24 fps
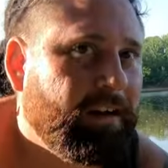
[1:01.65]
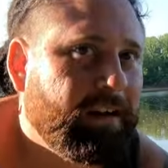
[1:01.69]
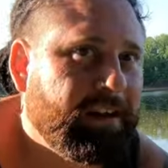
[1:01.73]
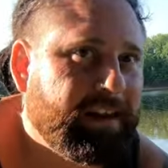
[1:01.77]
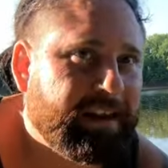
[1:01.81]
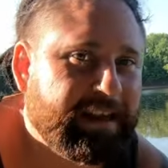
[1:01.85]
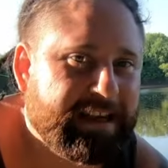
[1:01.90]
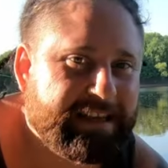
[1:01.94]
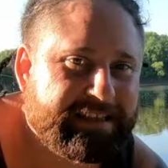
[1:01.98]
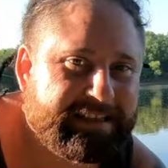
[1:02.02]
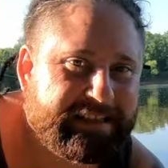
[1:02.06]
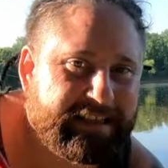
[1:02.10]

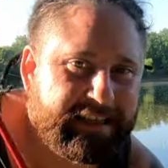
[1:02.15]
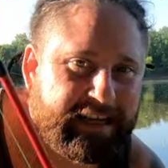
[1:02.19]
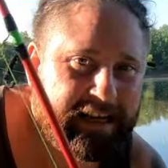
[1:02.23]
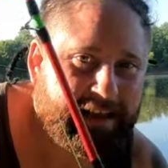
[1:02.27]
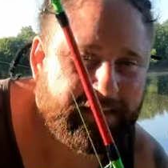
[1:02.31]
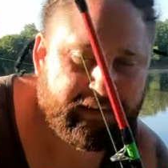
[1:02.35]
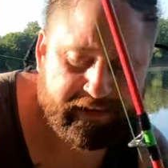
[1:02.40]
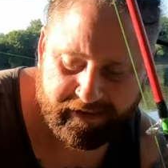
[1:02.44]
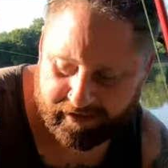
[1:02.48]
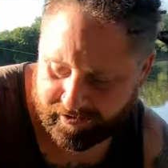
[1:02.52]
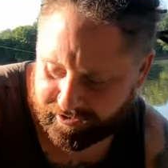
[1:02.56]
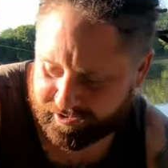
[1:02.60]
Like I said, I
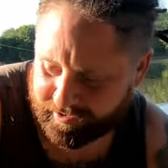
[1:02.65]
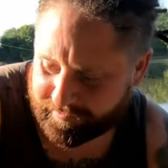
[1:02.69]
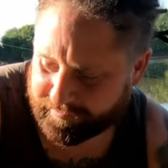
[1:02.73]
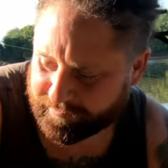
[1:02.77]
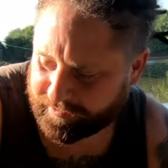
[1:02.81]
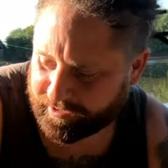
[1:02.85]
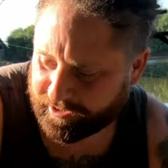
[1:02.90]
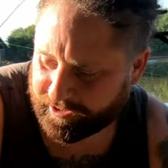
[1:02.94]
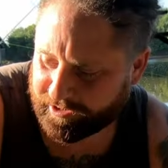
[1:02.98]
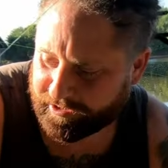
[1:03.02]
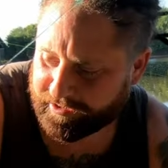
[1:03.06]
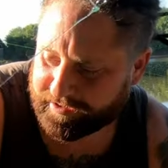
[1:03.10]
think there's some
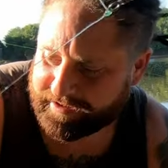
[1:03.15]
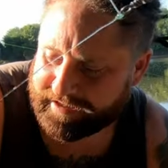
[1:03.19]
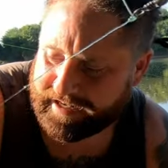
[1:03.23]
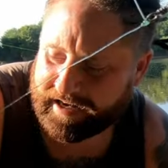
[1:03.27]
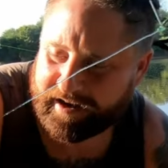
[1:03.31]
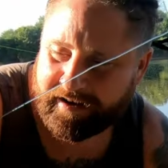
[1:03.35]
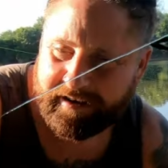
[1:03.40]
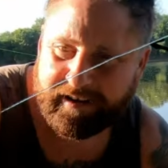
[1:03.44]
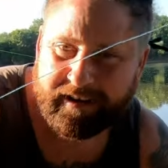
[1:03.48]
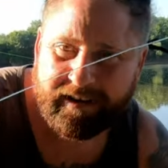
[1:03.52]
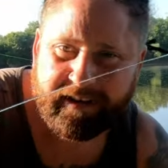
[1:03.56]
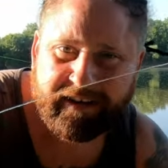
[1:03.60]
turtles
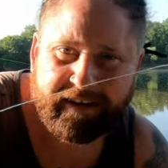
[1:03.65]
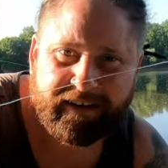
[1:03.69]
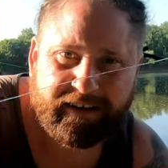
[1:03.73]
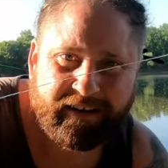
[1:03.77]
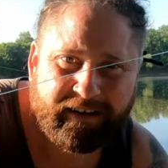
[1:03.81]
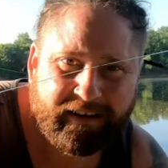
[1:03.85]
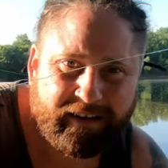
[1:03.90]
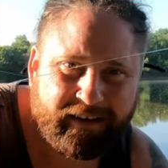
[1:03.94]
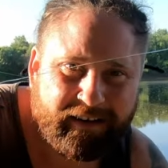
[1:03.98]
out here.